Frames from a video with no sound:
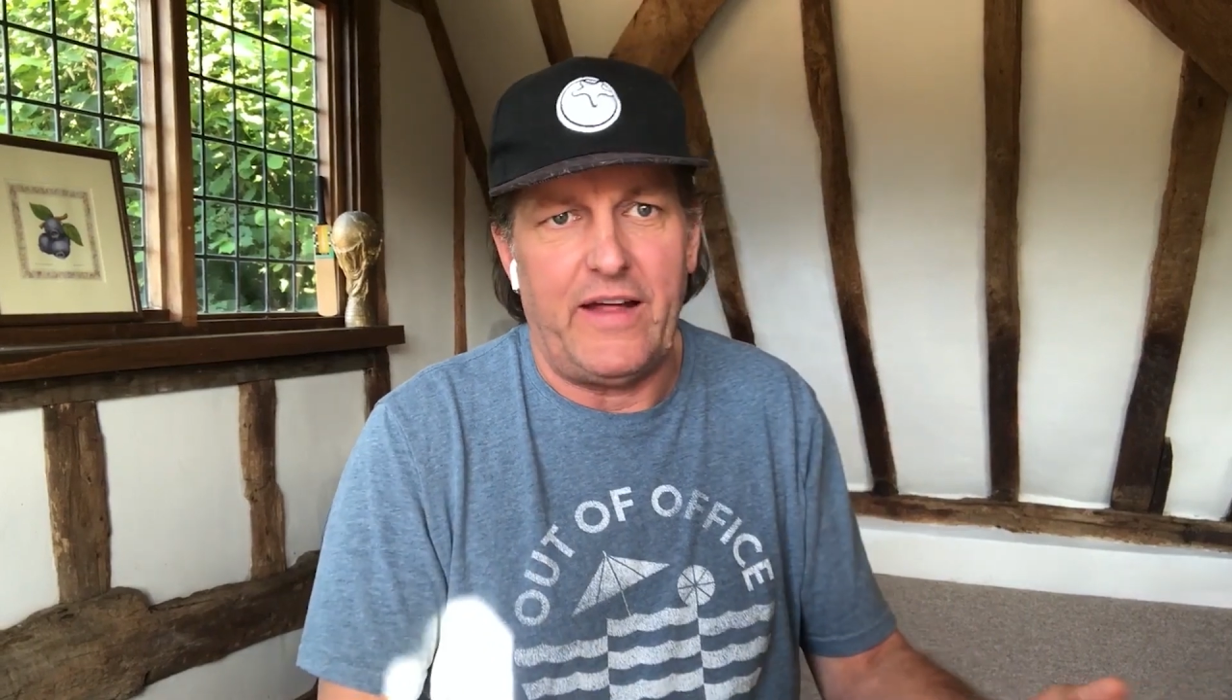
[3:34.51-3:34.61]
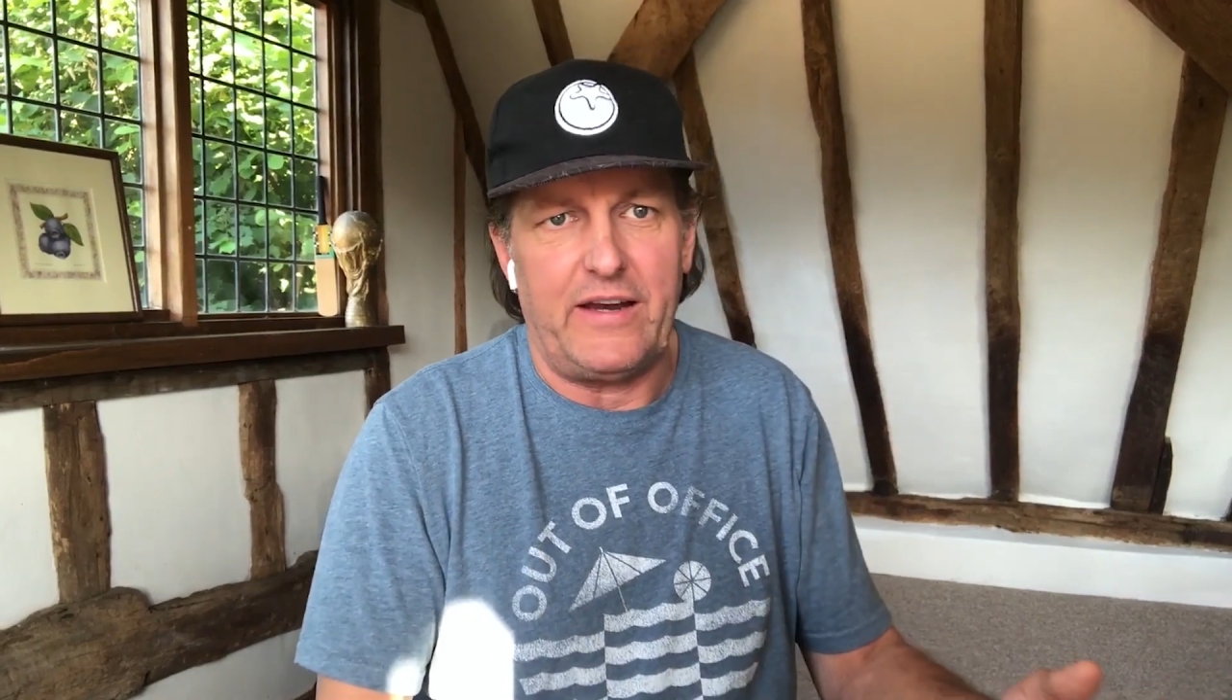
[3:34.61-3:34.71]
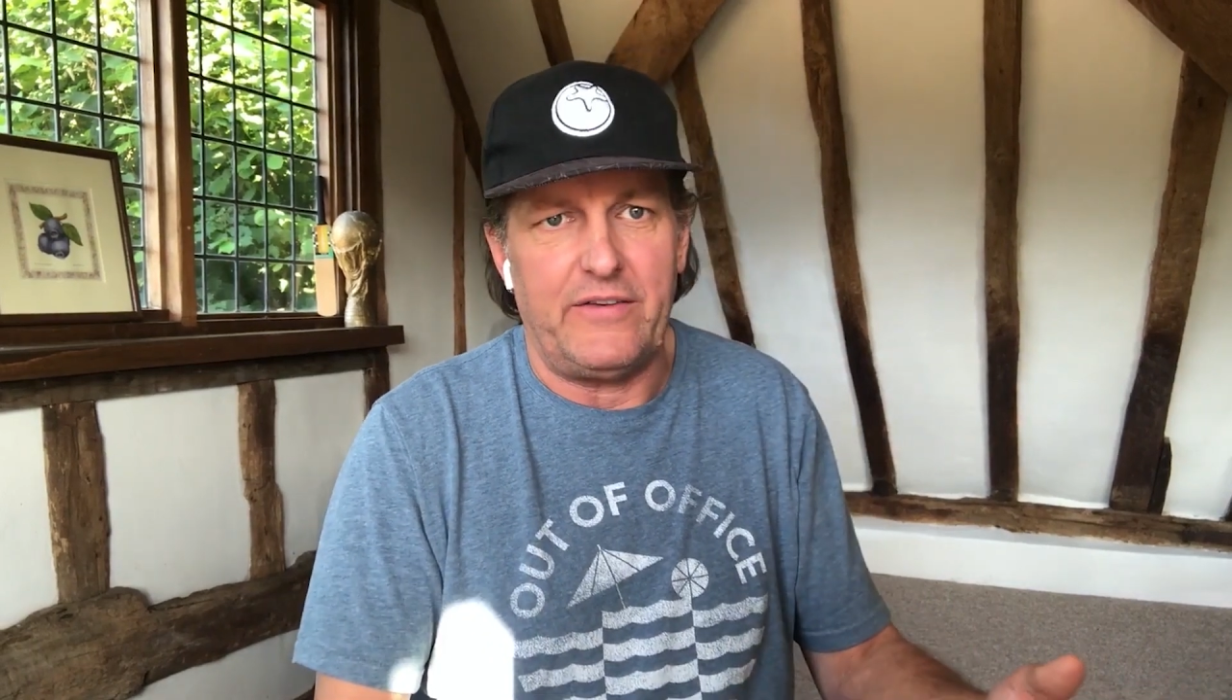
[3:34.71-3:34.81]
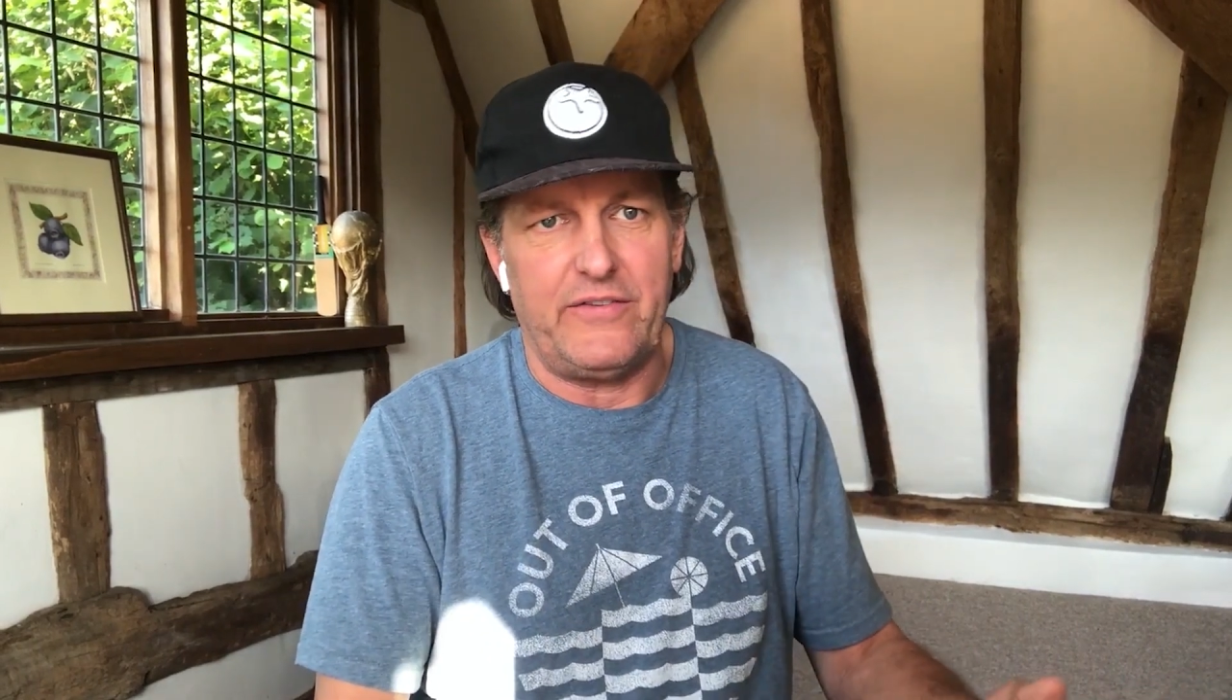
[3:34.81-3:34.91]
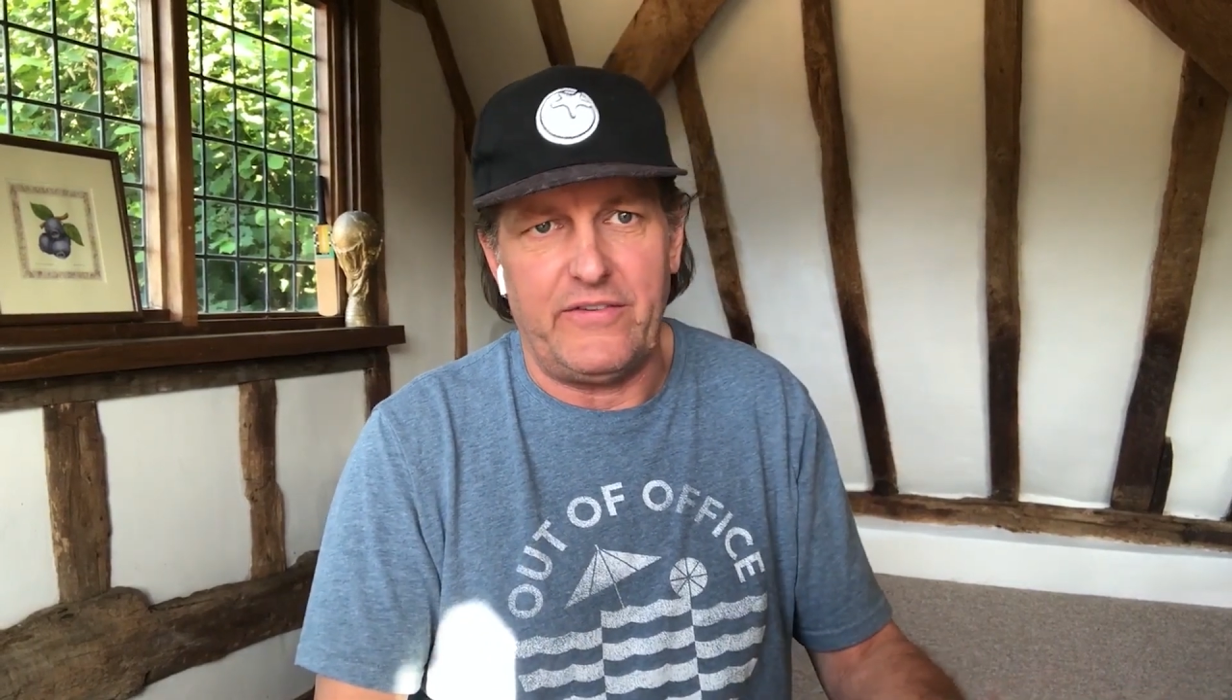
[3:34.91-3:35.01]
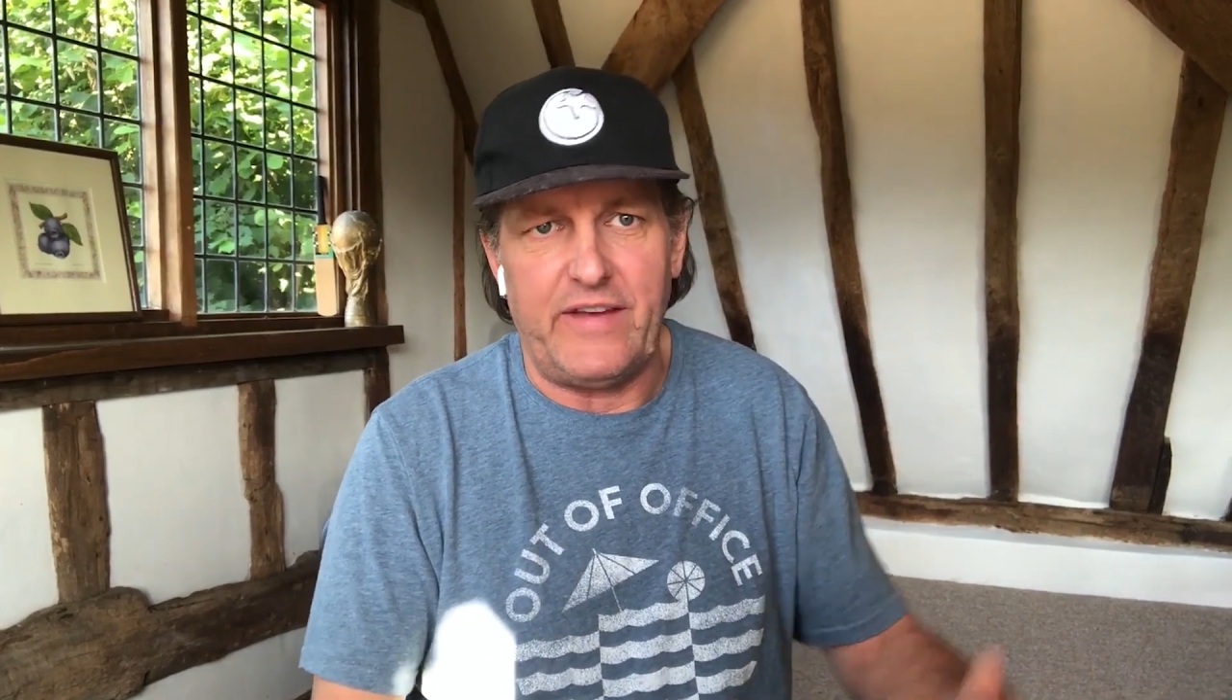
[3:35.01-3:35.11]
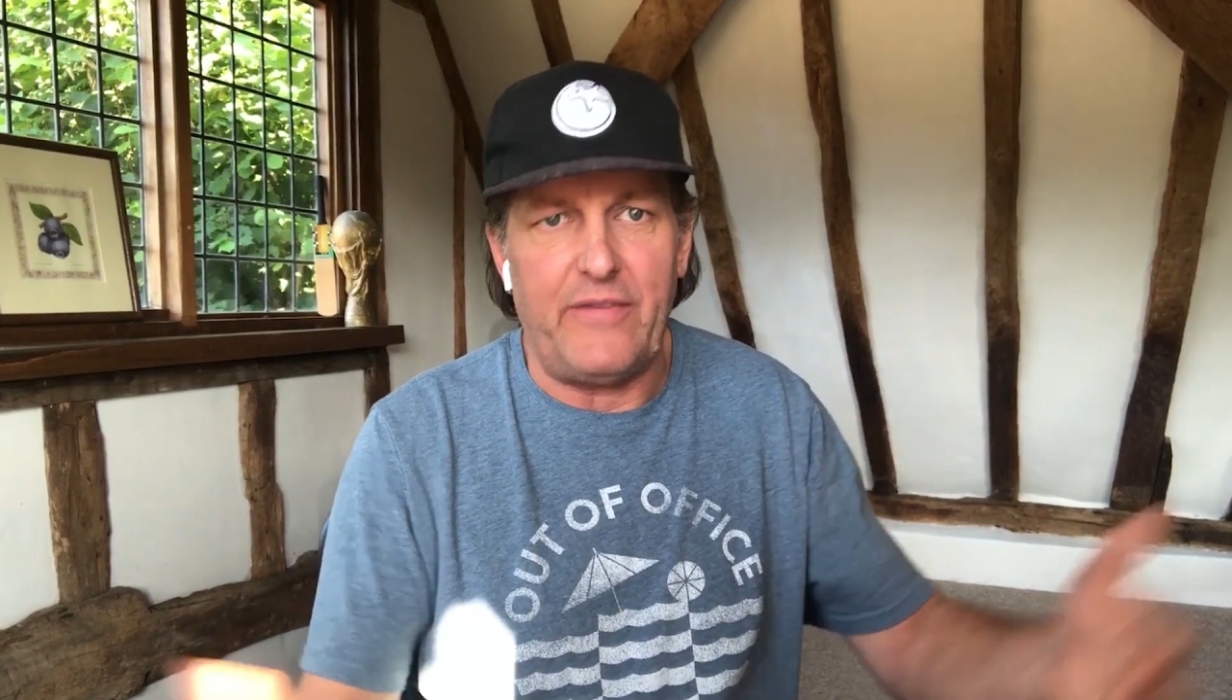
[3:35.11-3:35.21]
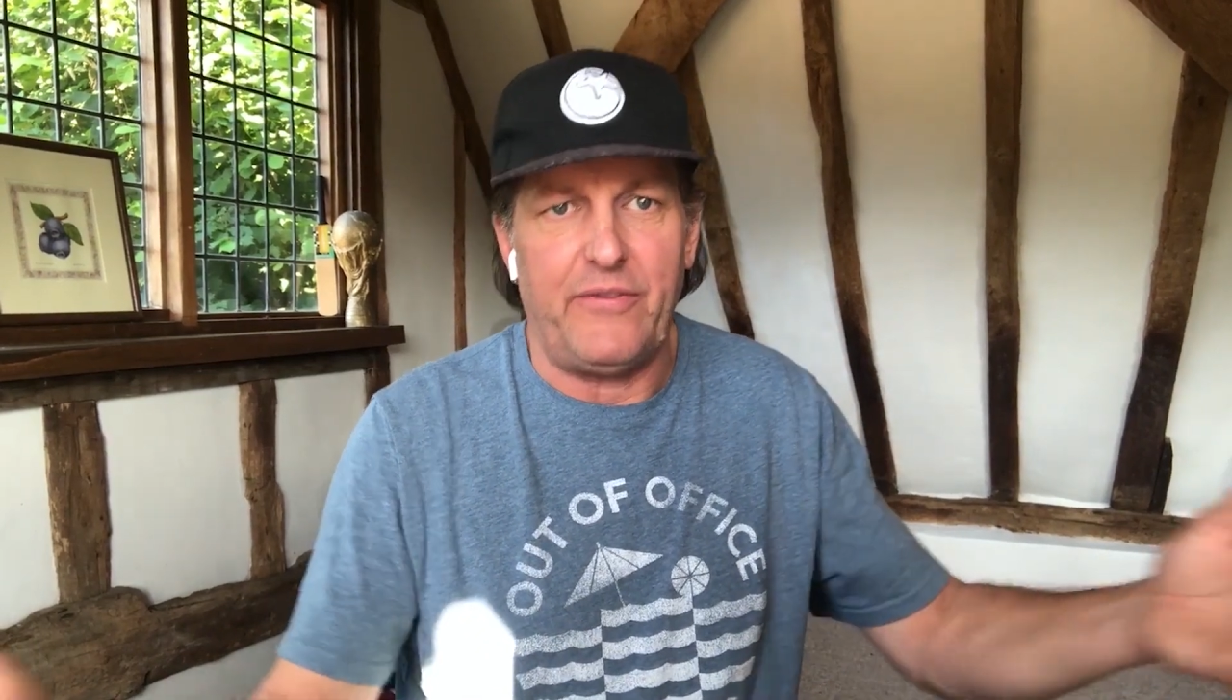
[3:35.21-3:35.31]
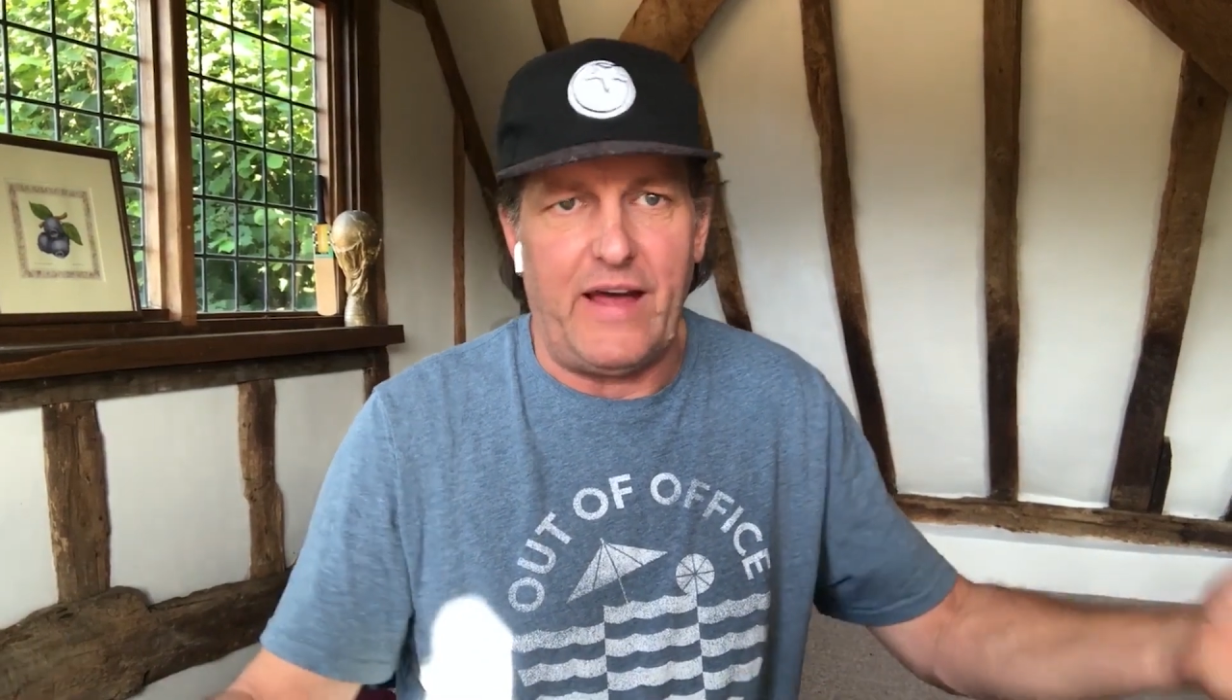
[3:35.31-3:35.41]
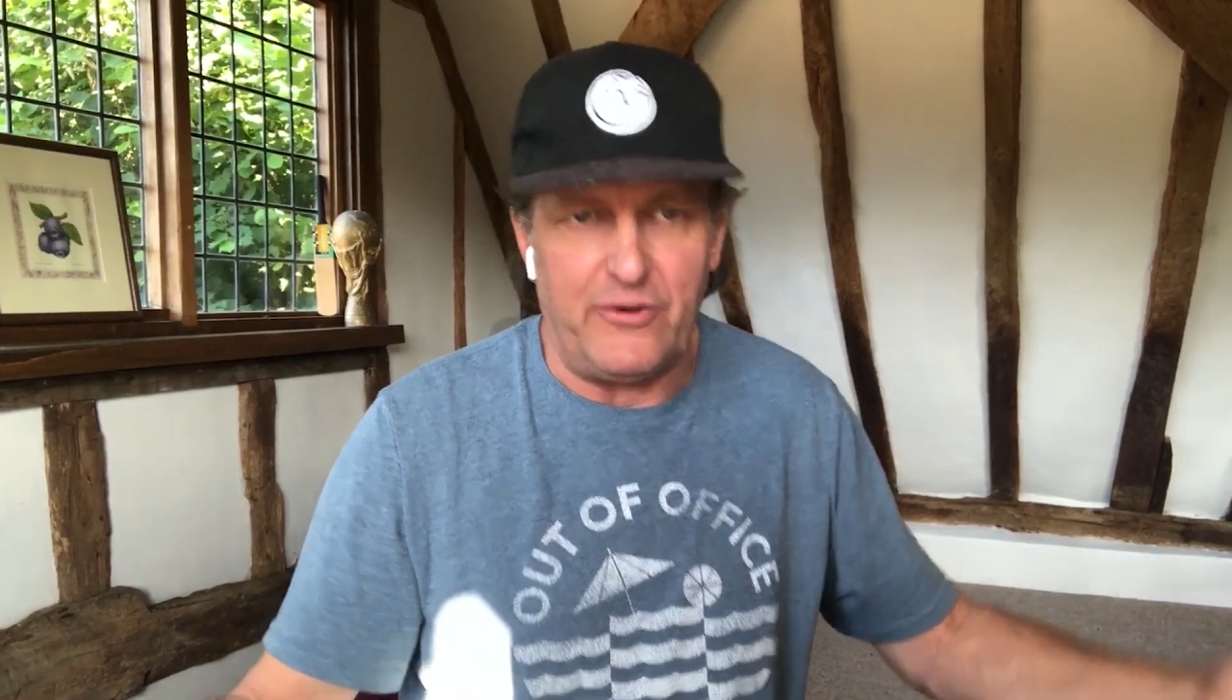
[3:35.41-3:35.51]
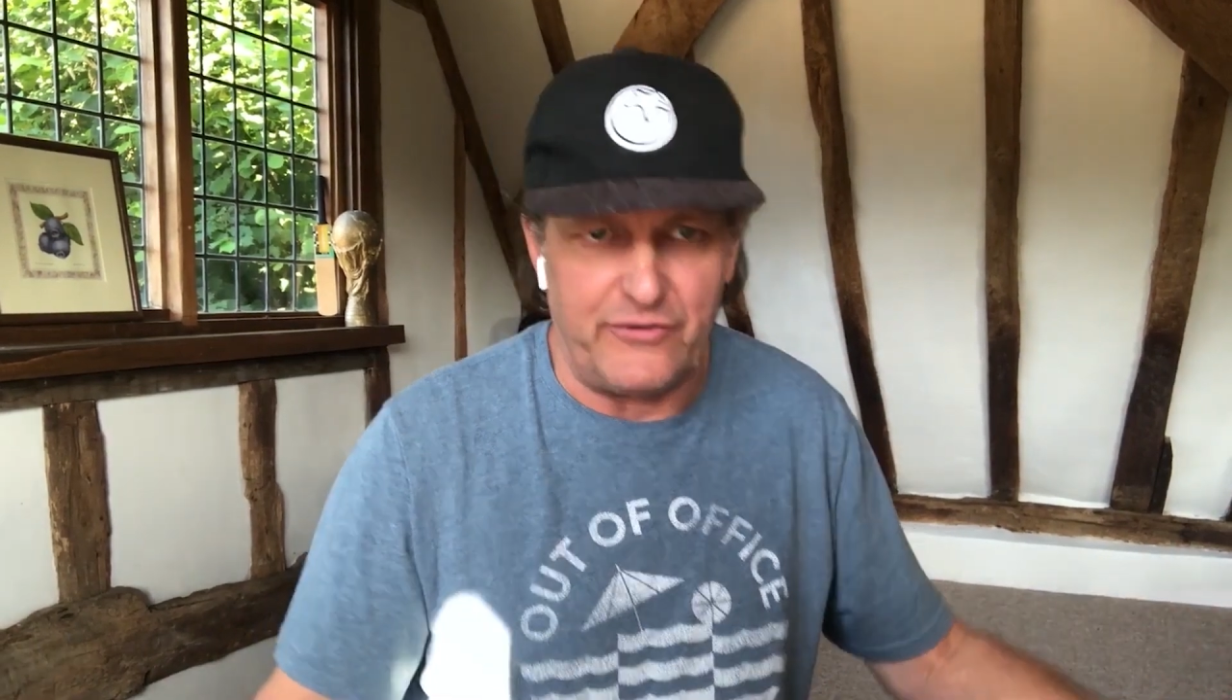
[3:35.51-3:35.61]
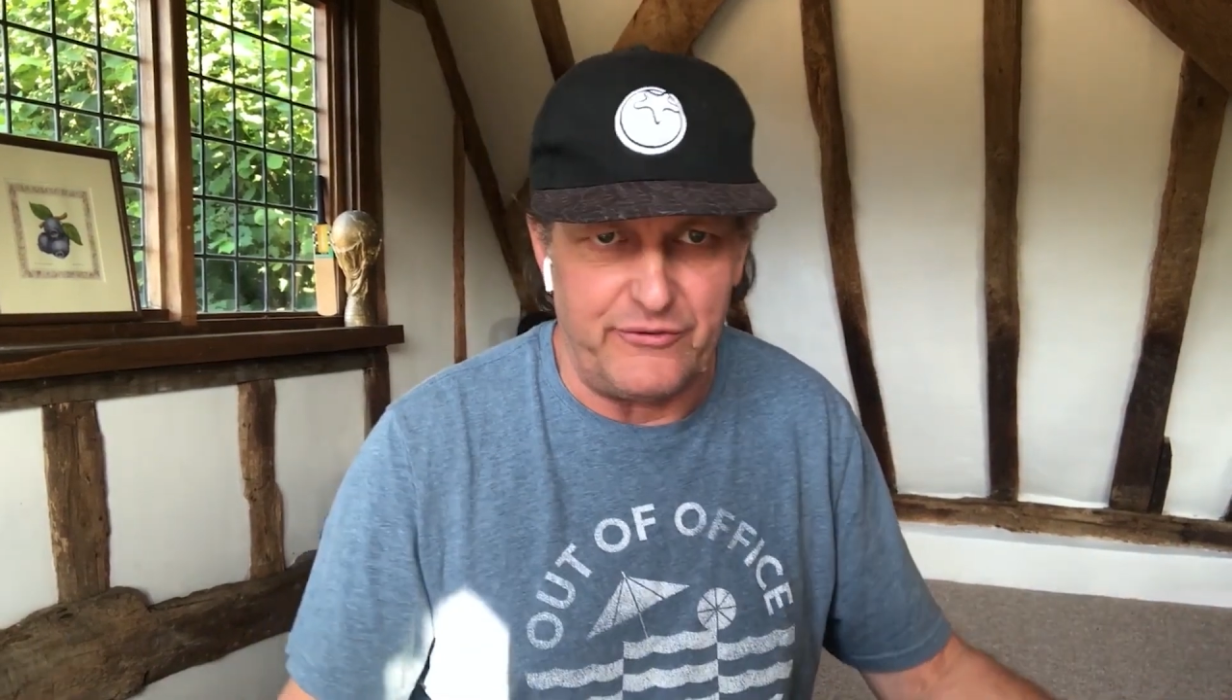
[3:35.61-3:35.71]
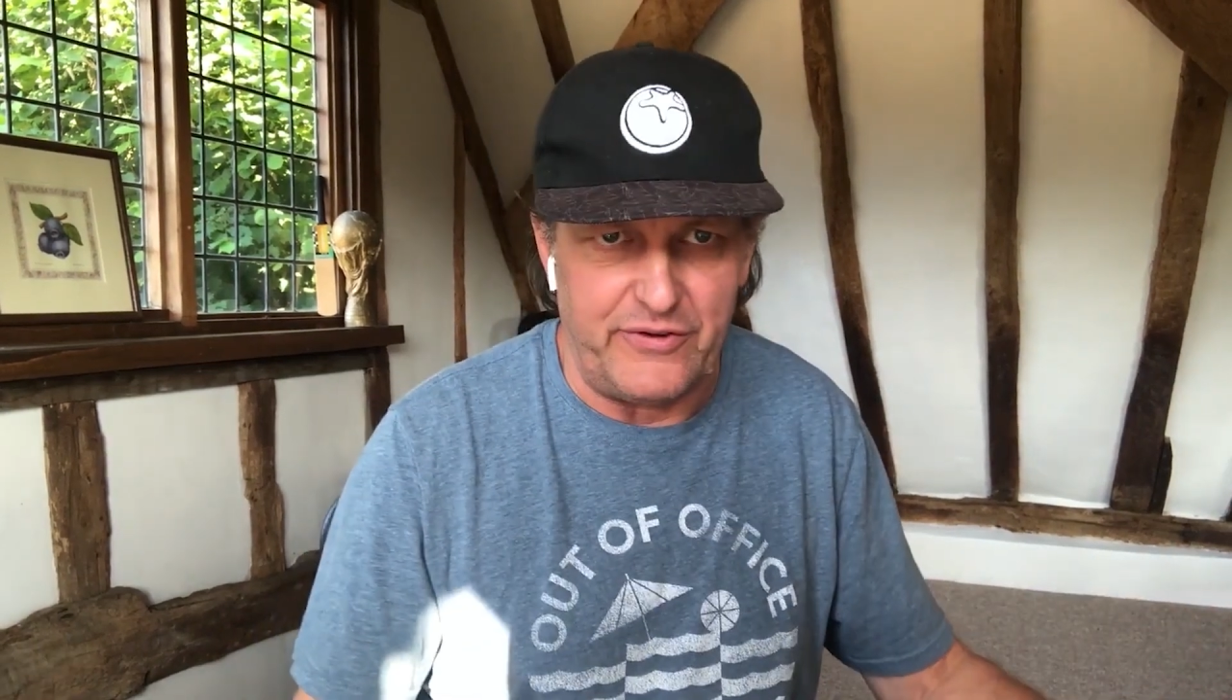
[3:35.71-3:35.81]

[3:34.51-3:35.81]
that into 10,000